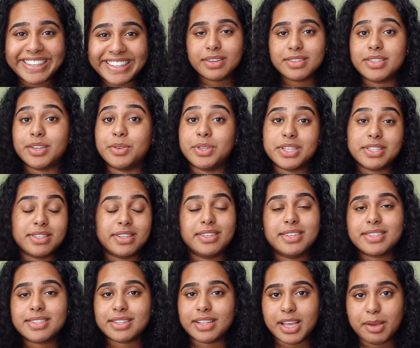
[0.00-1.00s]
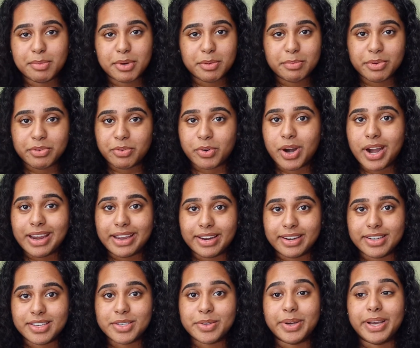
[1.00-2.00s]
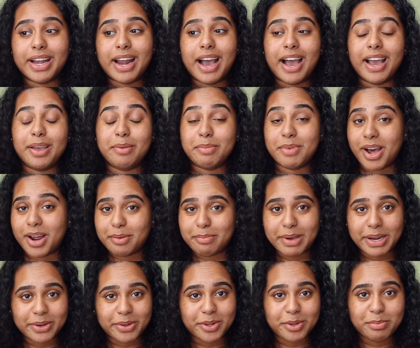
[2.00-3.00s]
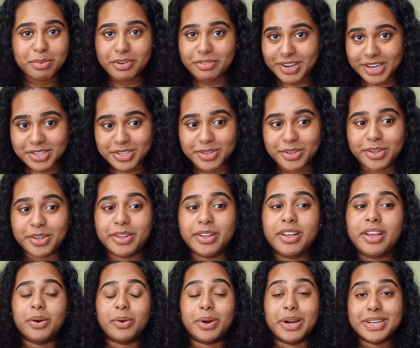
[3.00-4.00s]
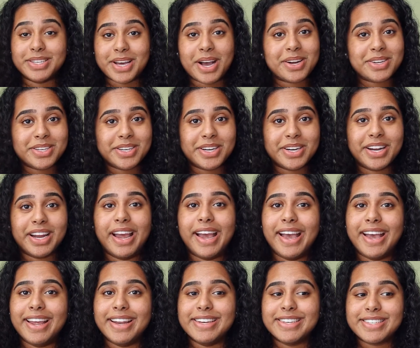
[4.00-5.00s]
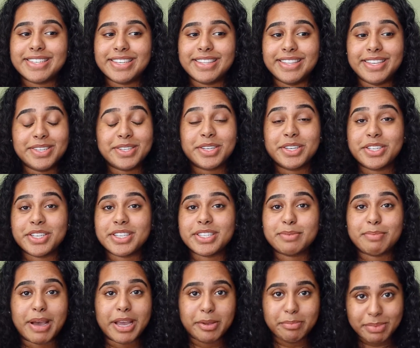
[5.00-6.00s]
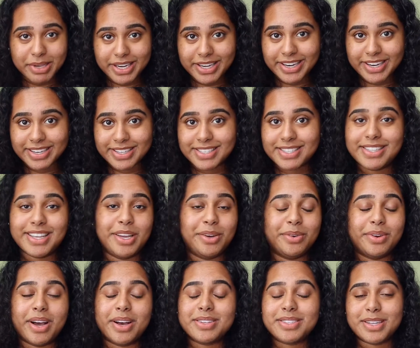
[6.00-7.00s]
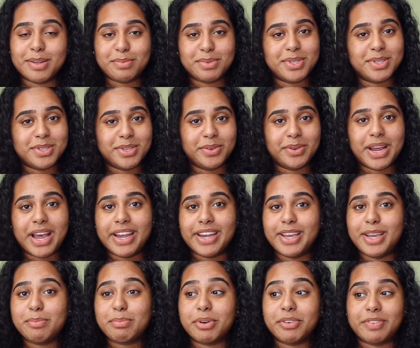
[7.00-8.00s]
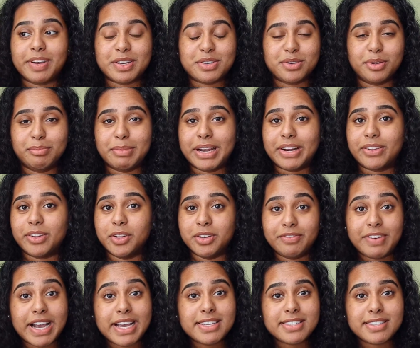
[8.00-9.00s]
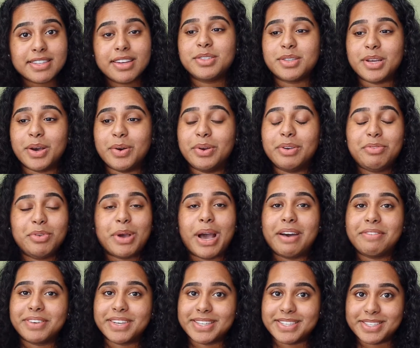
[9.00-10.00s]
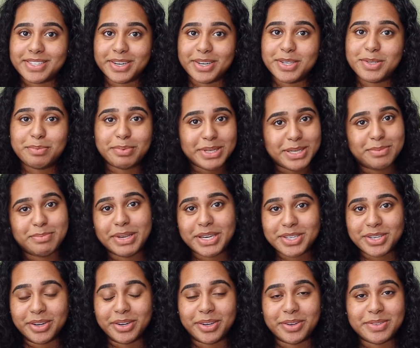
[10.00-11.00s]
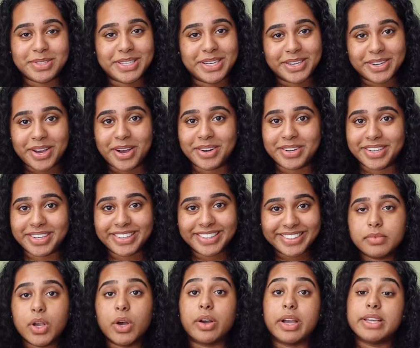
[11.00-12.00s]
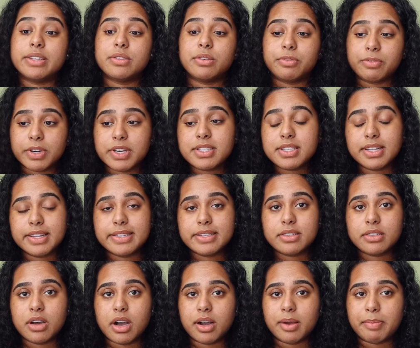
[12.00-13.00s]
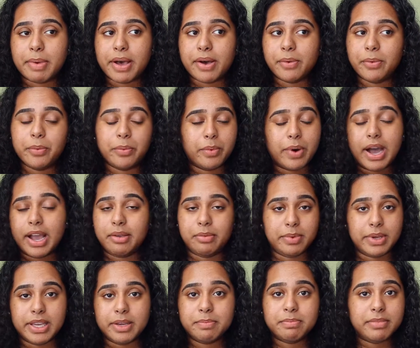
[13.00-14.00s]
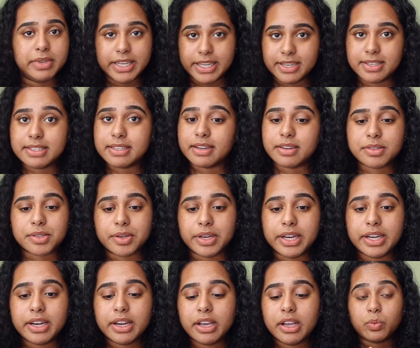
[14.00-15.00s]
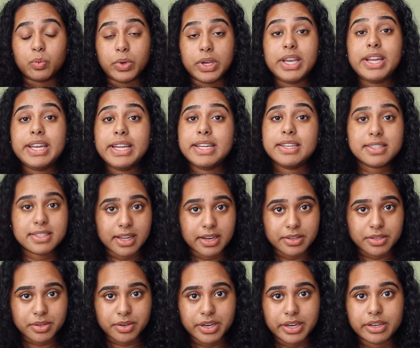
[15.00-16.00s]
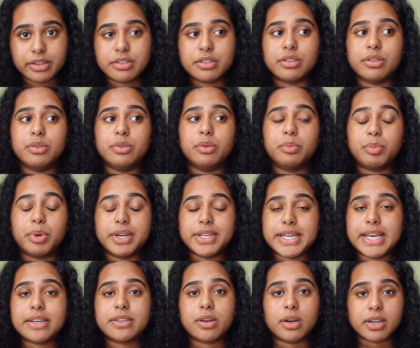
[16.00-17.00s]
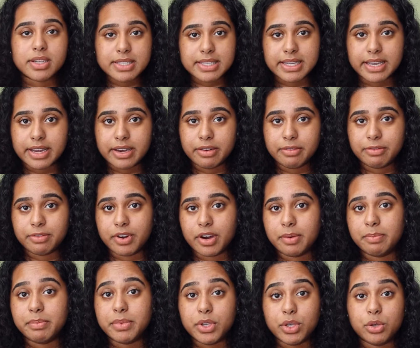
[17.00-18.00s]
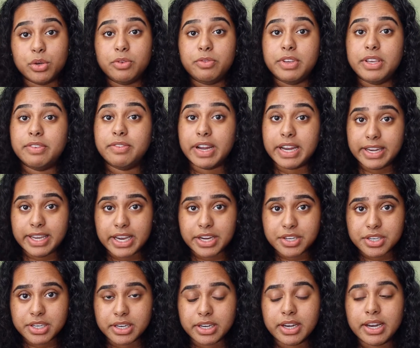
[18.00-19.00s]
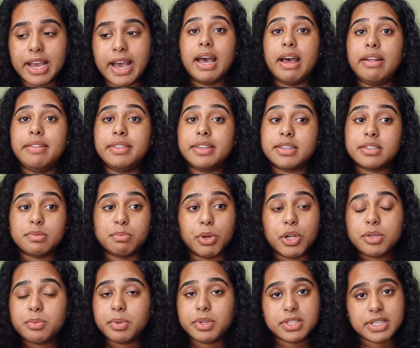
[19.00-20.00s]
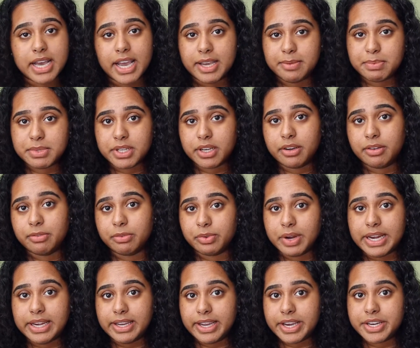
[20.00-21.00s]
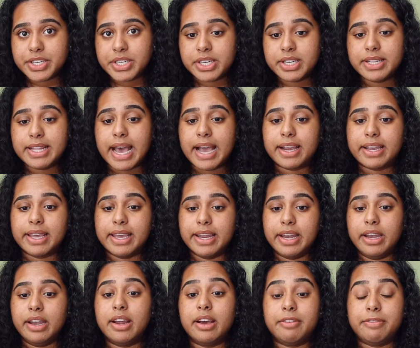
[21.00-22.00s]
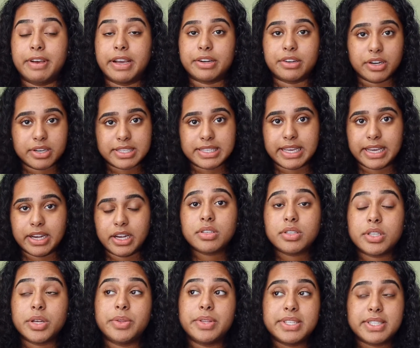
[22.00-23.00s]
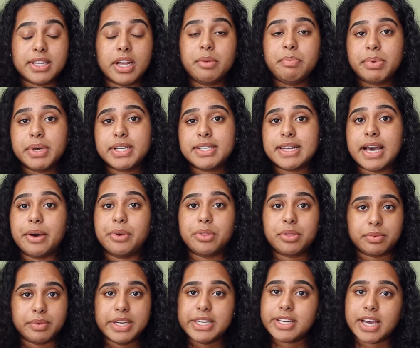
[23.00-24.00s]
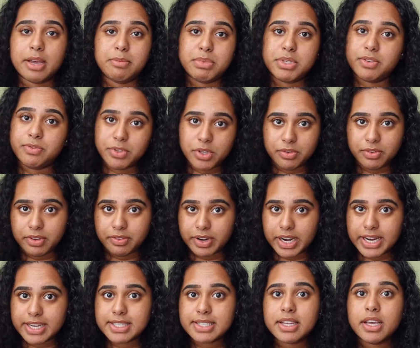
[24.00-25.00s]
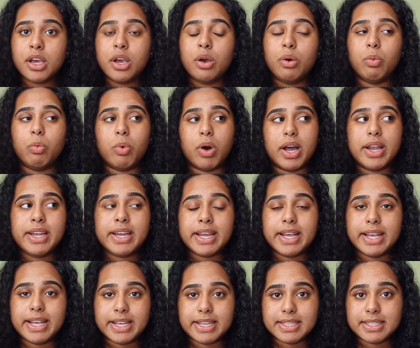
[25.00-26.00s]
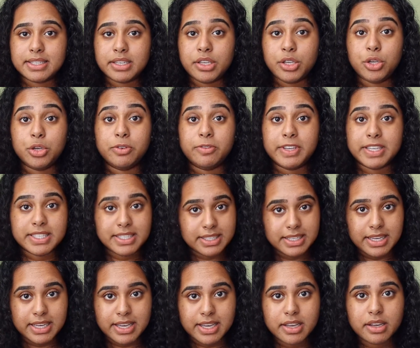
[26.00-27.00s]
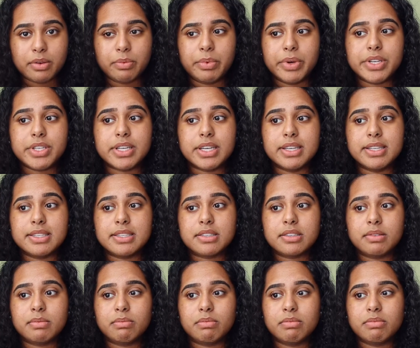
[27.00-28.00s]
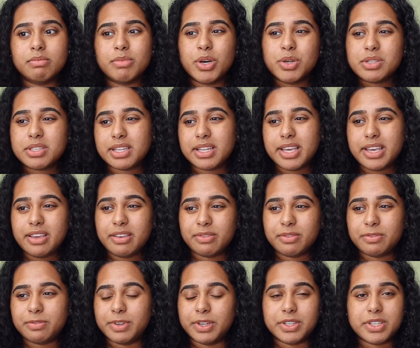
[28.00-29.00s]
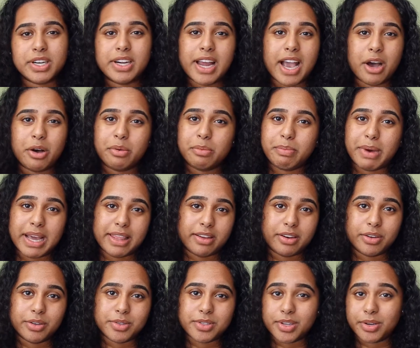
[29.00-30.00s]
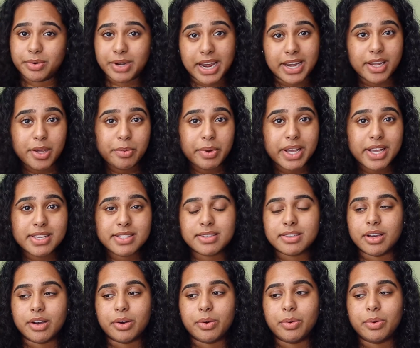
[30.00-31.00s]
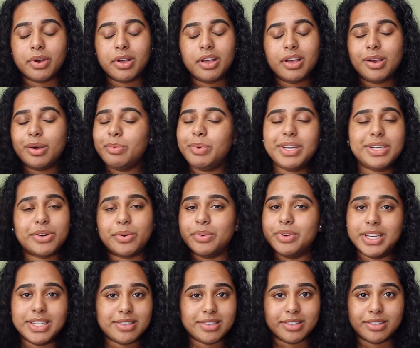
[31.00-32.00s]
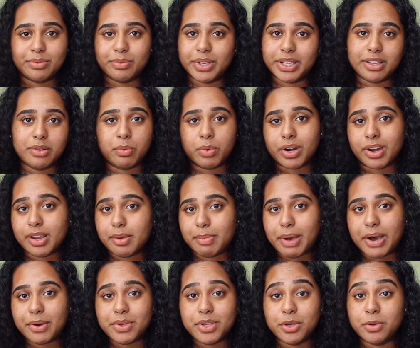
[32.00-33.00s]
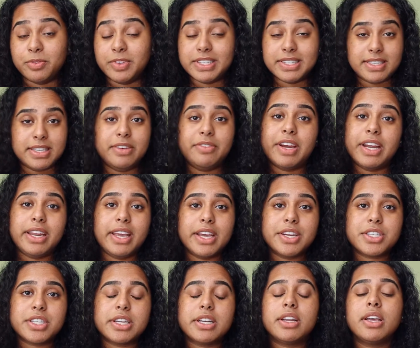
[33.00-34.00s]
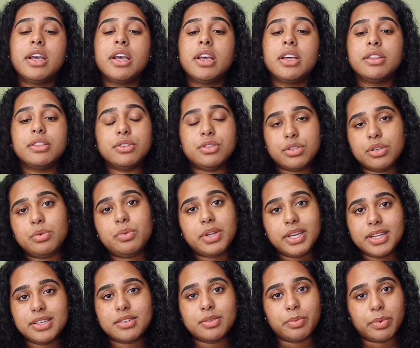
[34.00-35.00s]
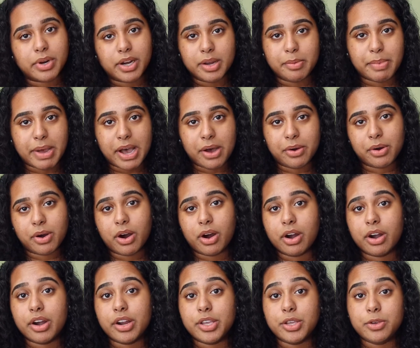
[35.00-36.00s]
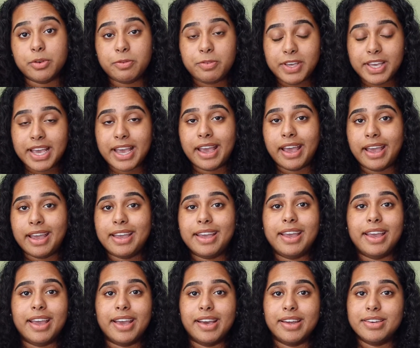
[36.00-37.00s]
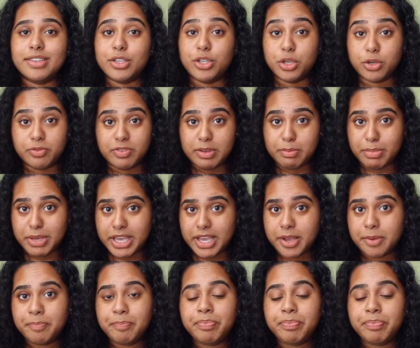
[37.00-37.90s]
So just a disclaimer before I get into it, I am not a medical professional or a doctor, and these are just my opinions. They do not substitute any professional medical advice. So if you have concerns, please make sure to go see your doctor. Okay, so first let's talk about why we need sunscreen. We need sunscreen to protect our skin from UV radiation. And there's multiple types of radiation that can affect our skin. So the sun puts out 3 types of UV rays. One is UVC, which is mostly filtered out by the ozone anyway, so we don't need to really worry about UVC radiation. The 2 we need to worry about are UVA and UVB.